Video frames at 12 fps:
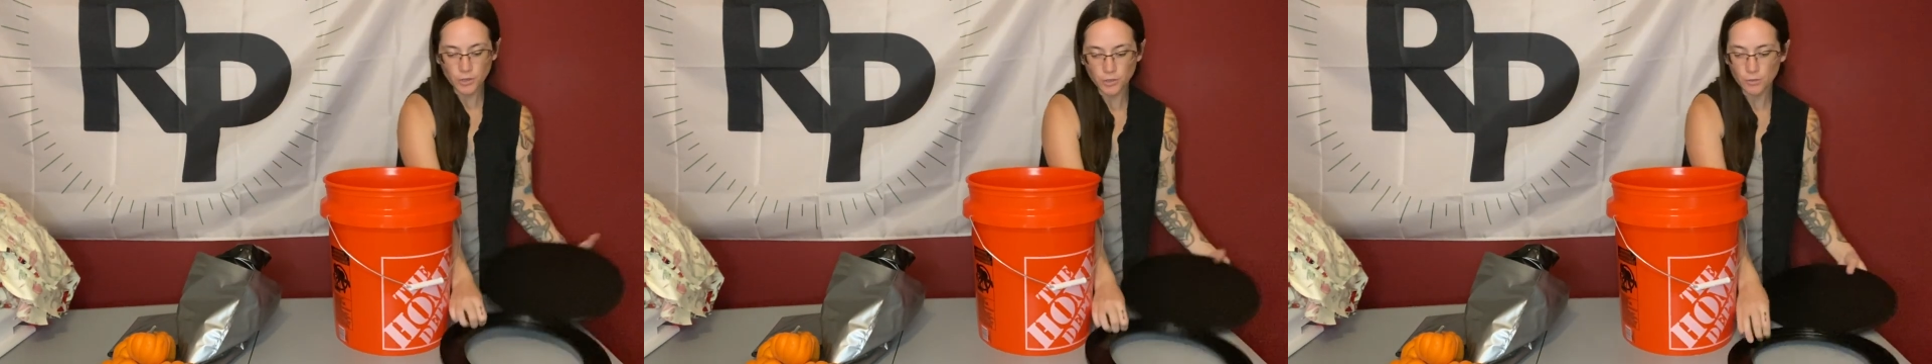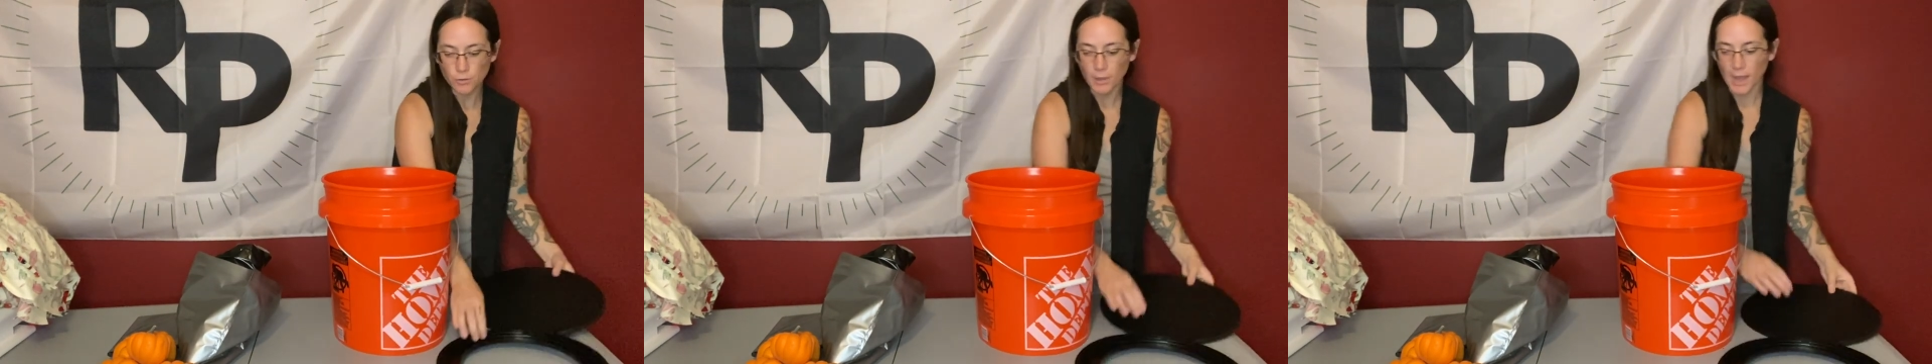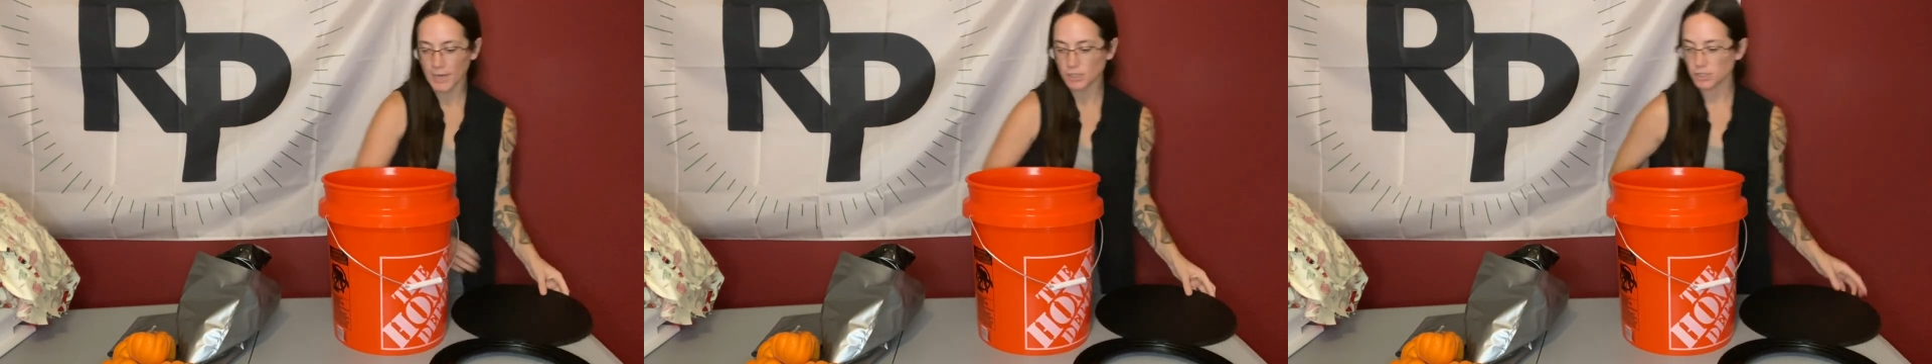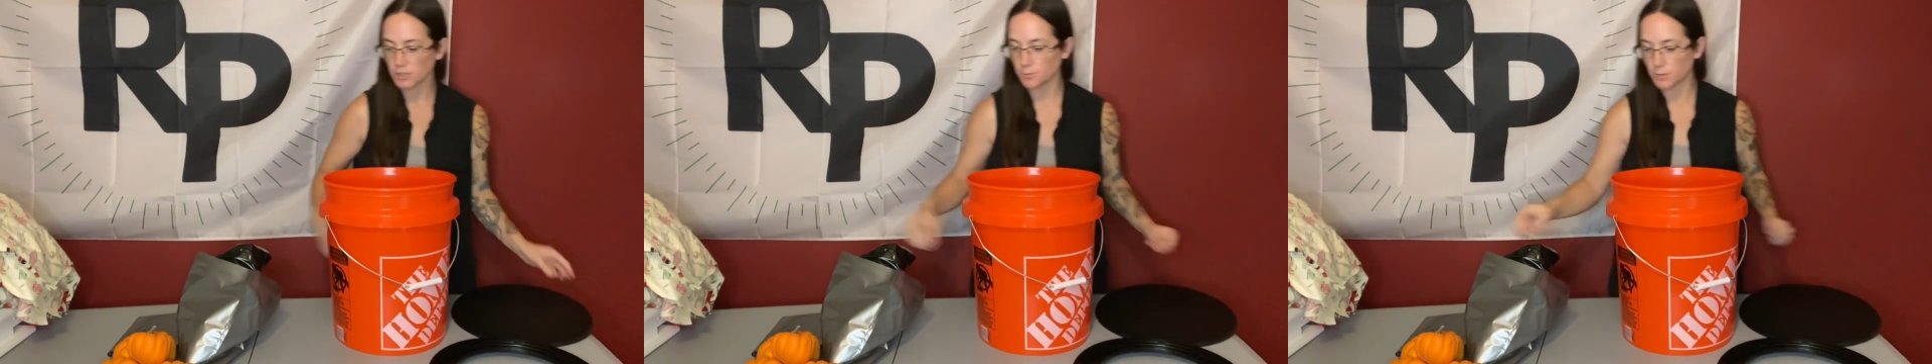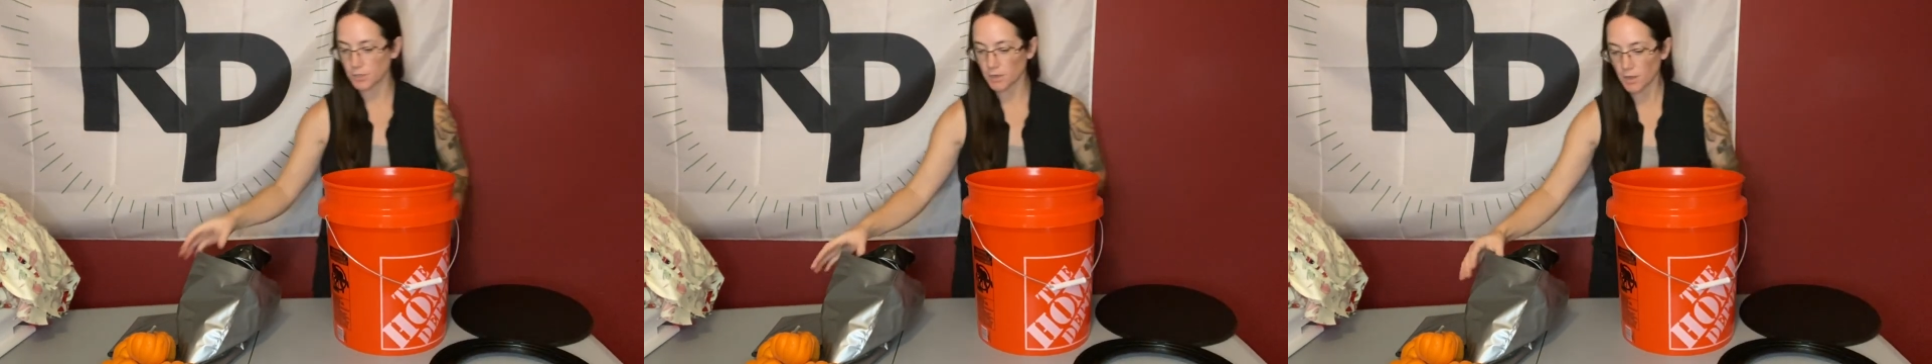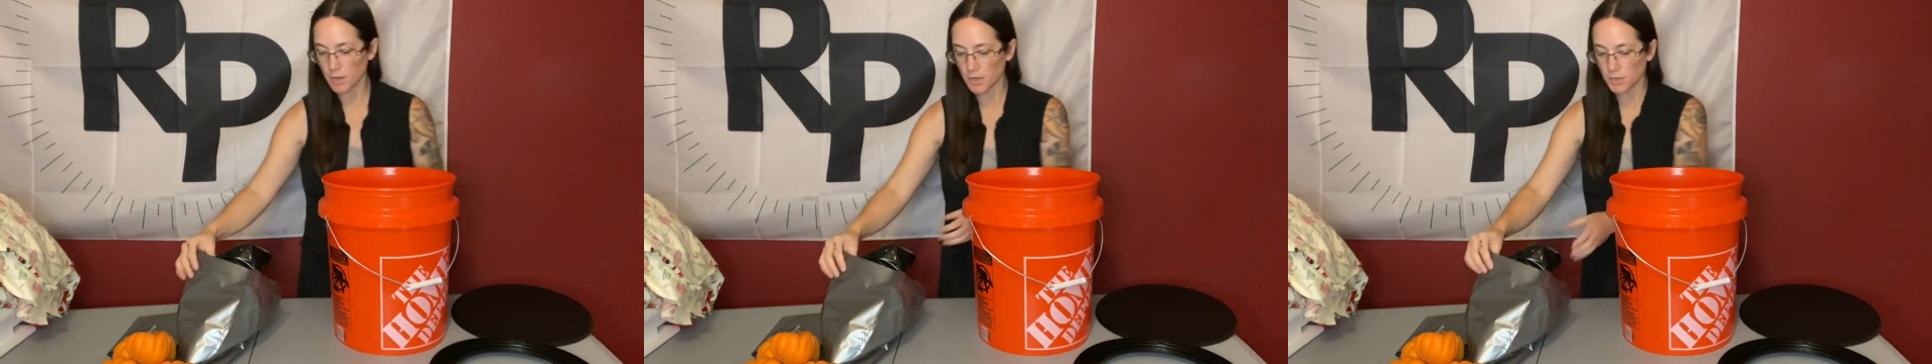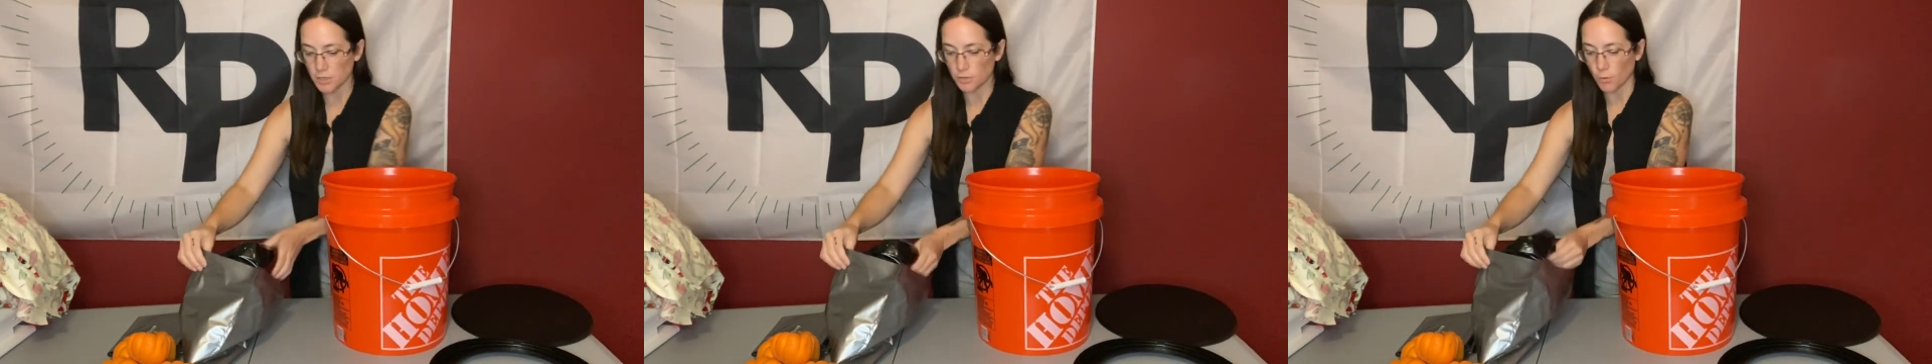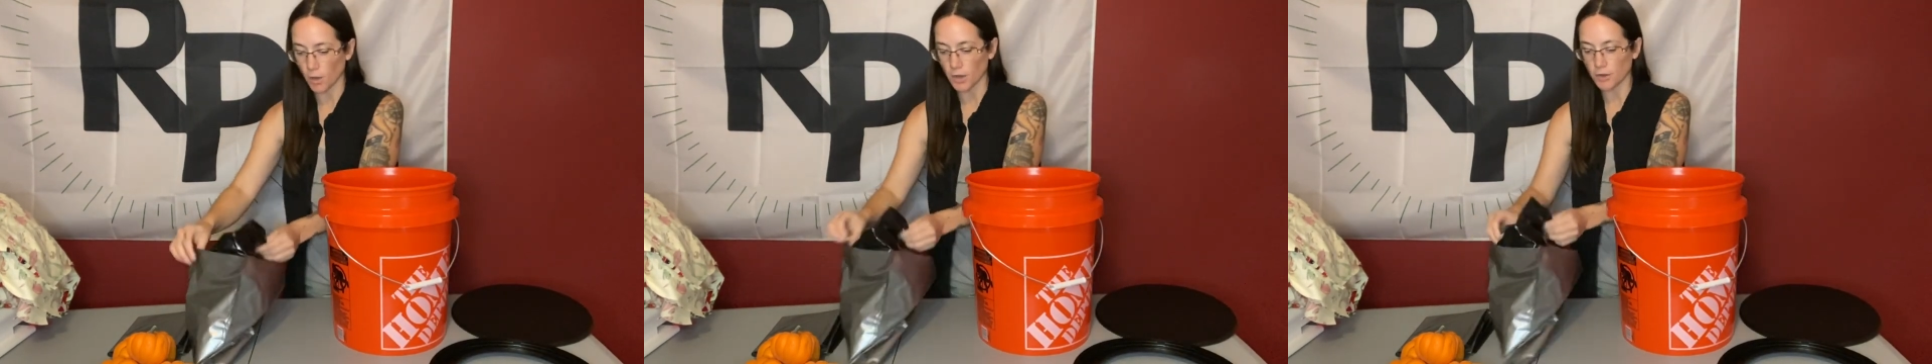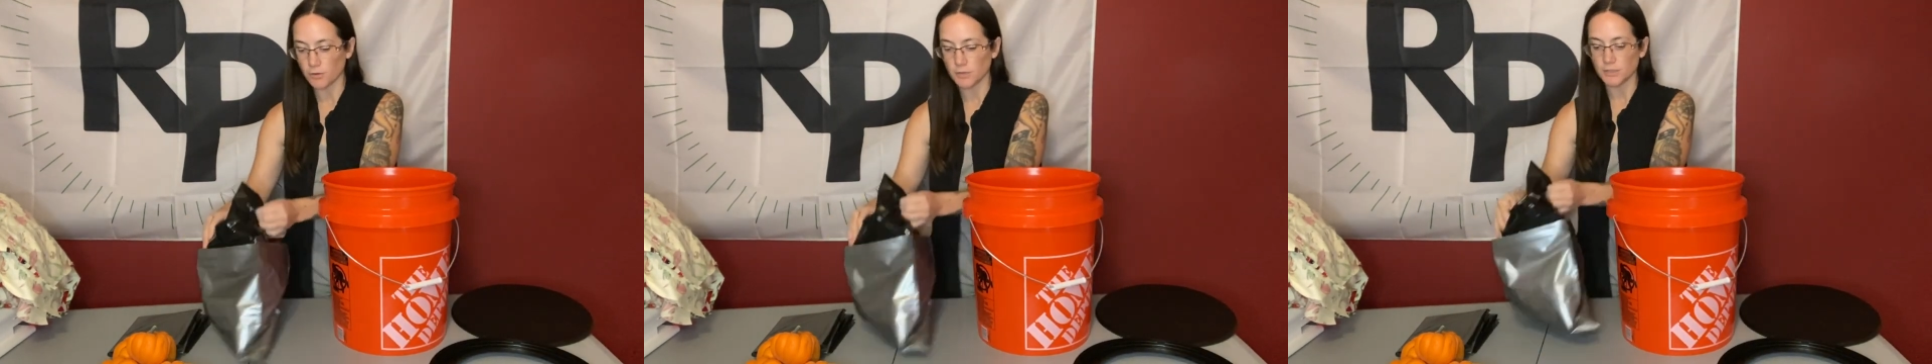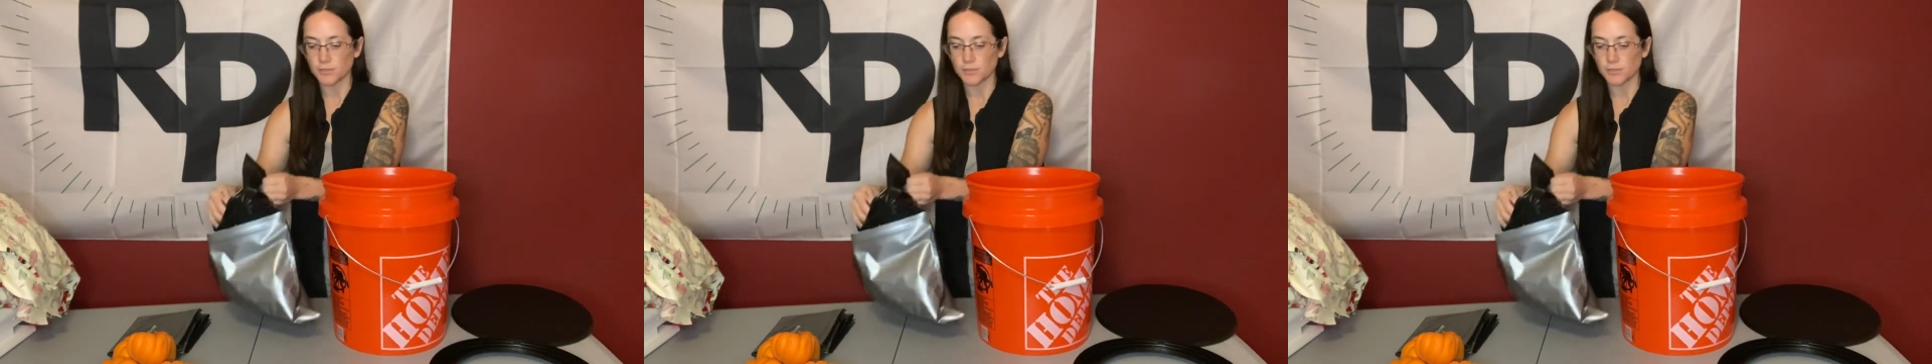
you actually put it on, you are going